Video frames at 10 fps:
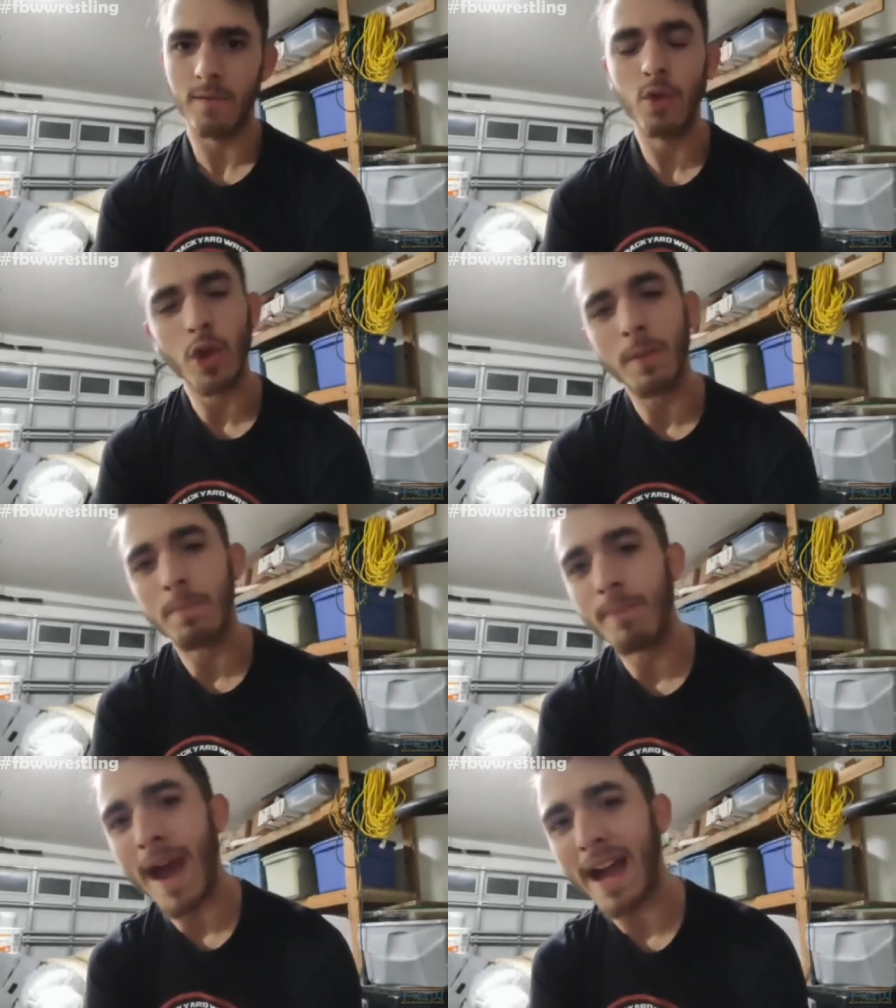If you
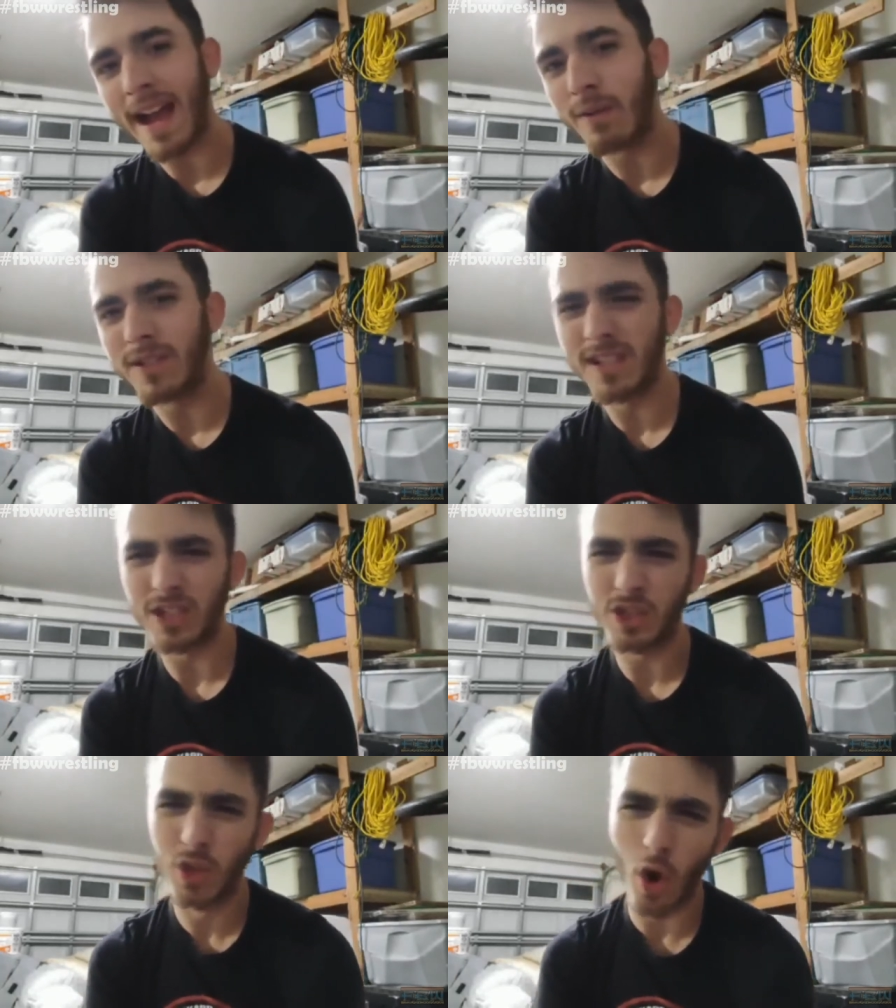look back, I was in
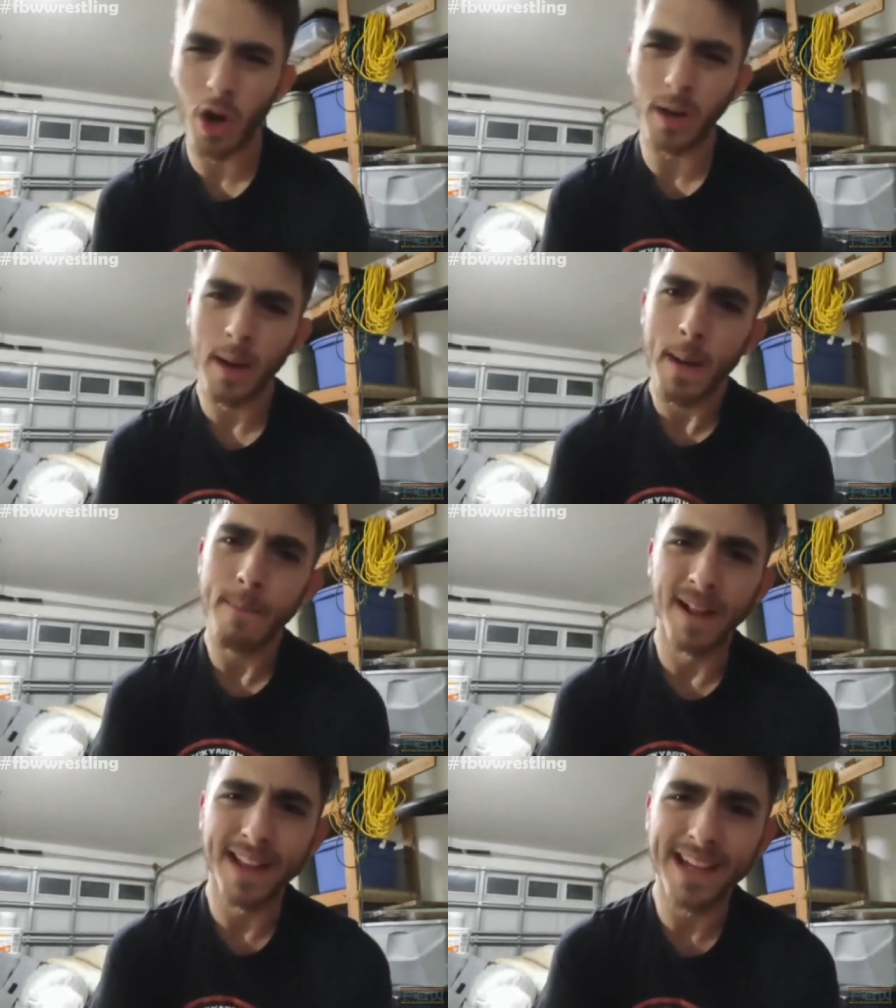a dark
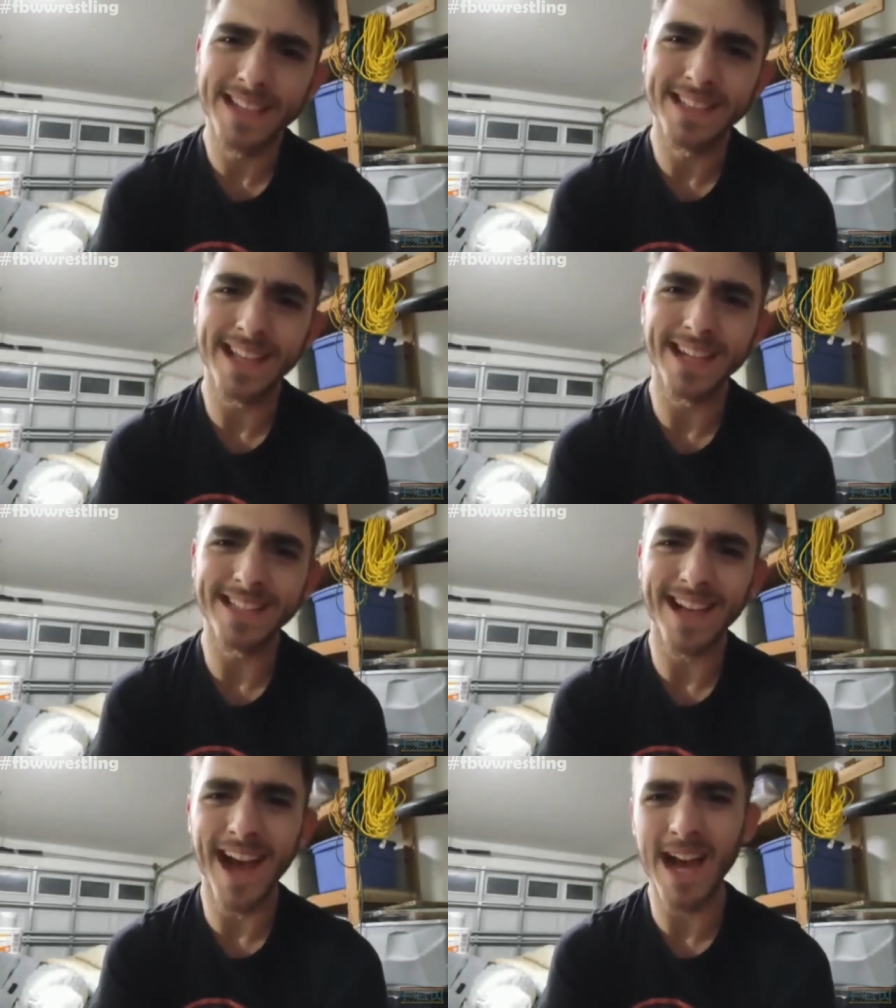place at
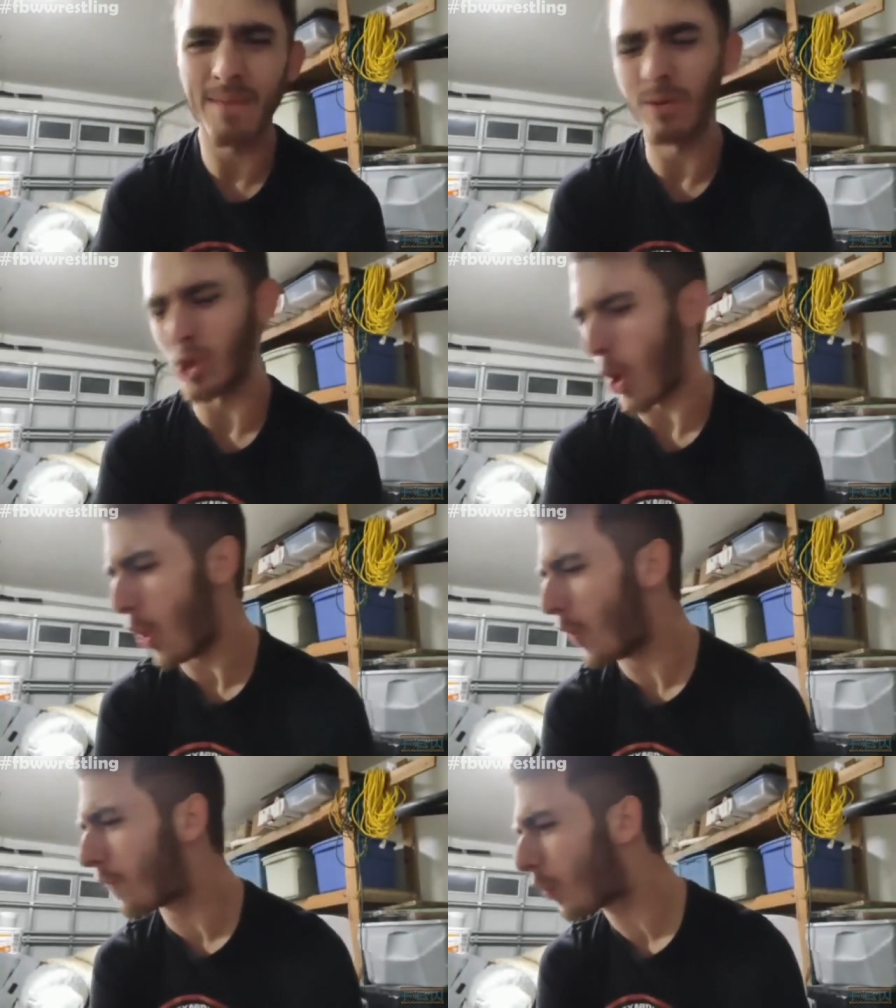that time. I was
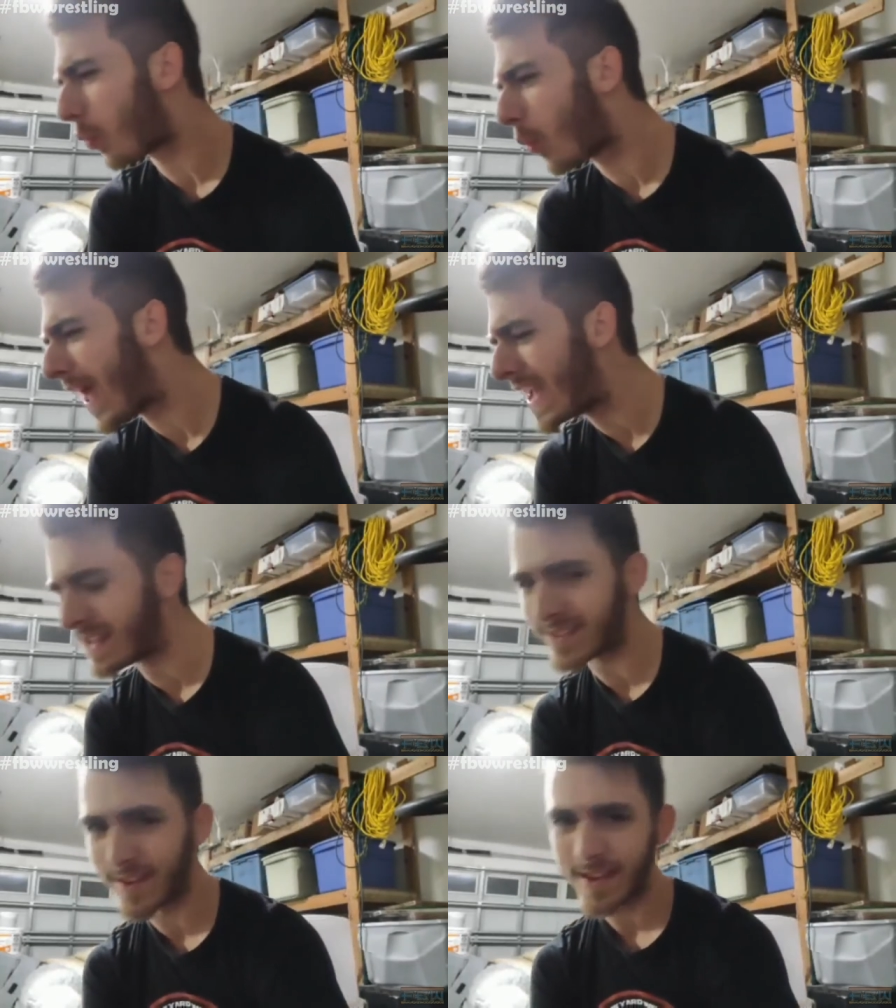
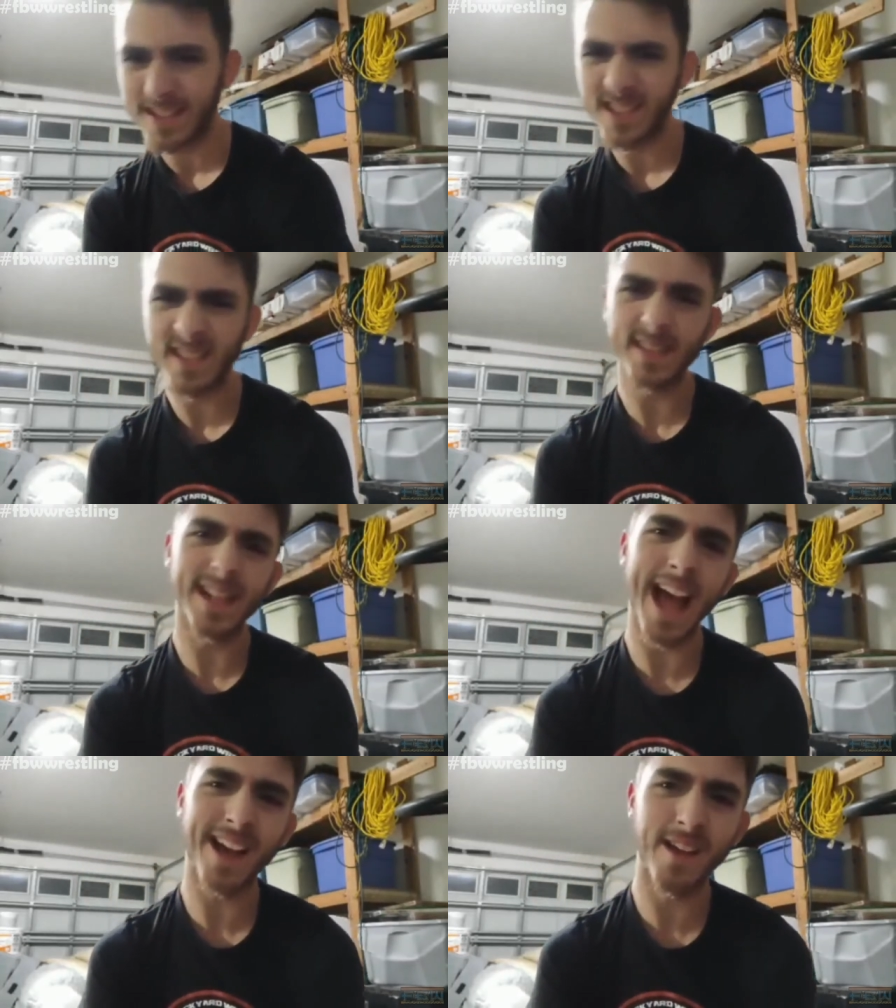overweight,
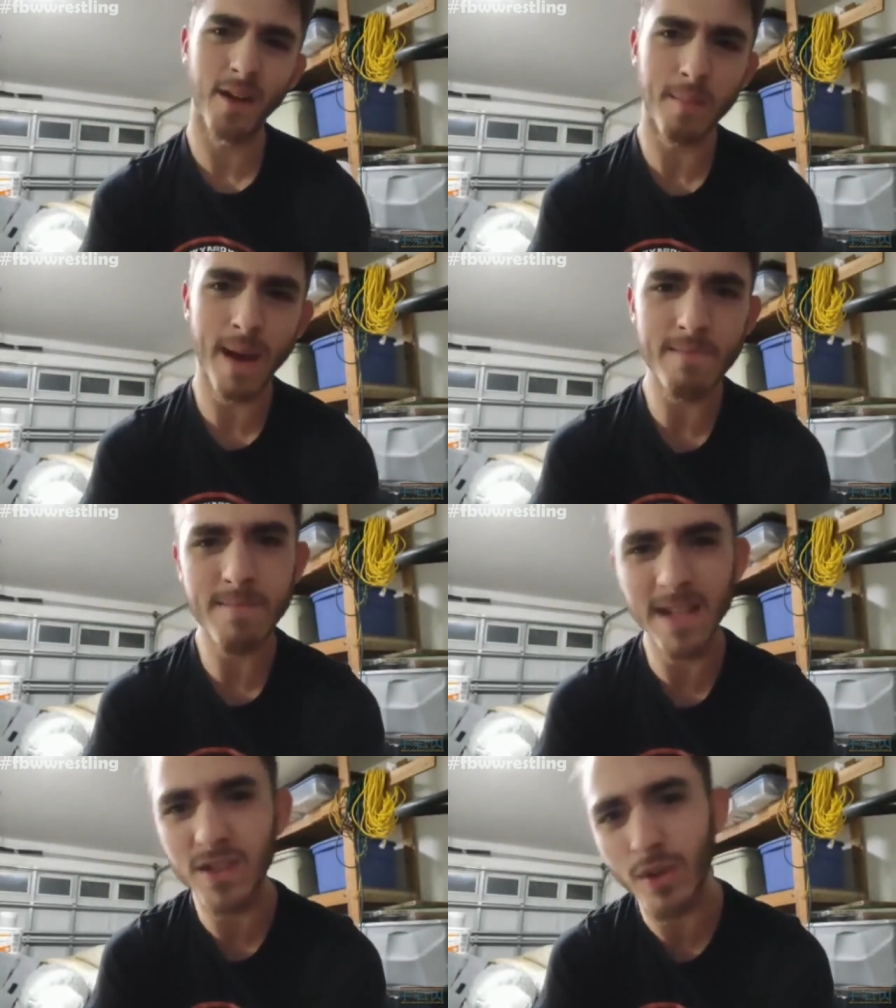slacking on my
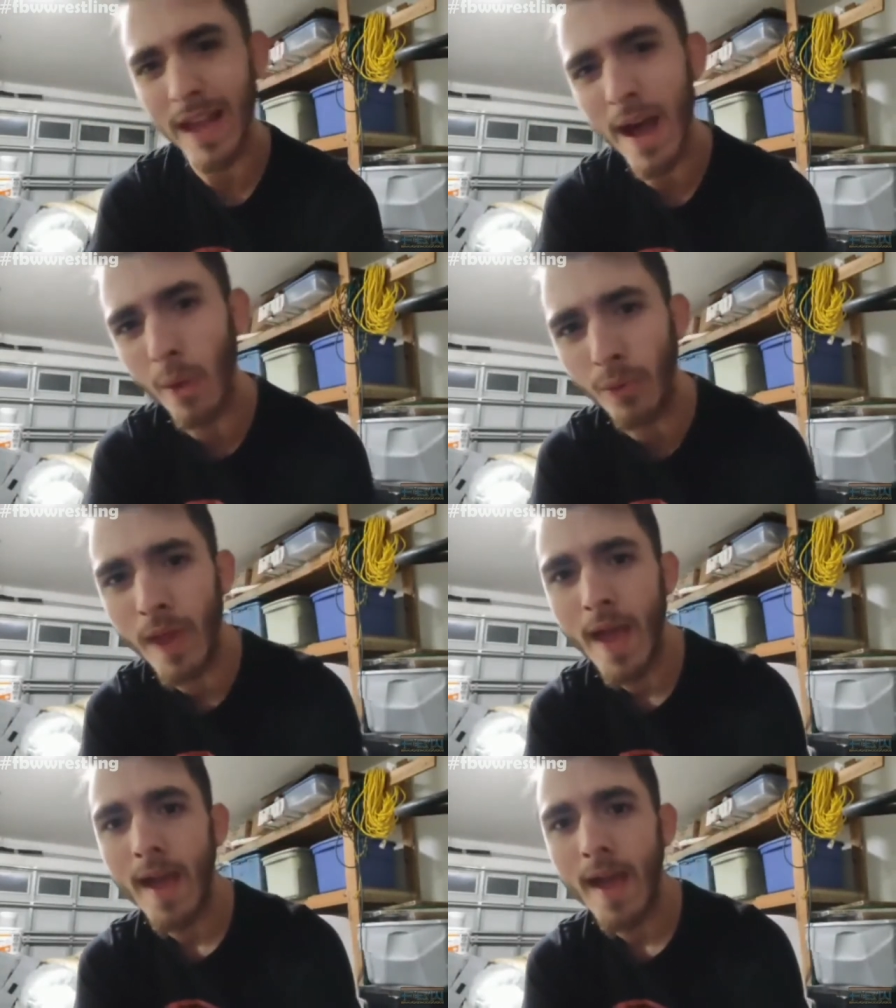mental health.